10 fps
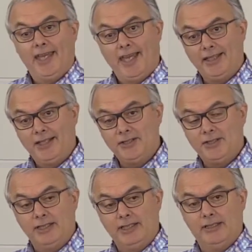And then
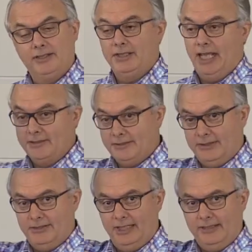she has
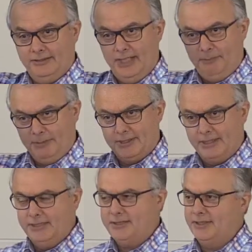chapters
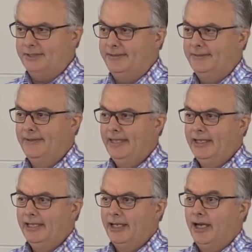listed.
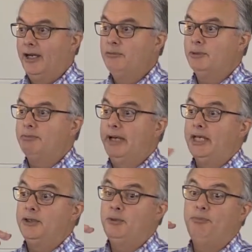I would
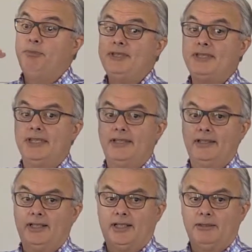make you busy.
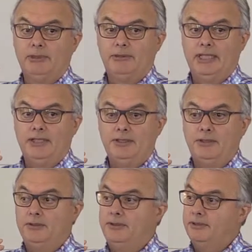I would get
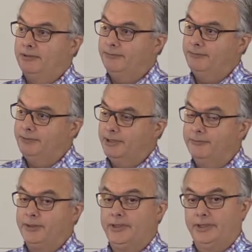you
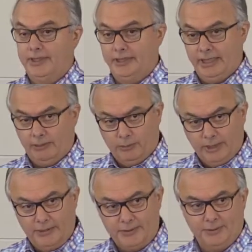diverted, all
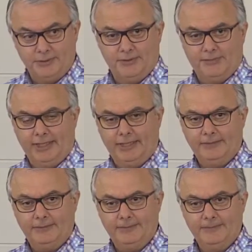those sorts of
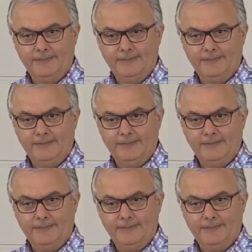things.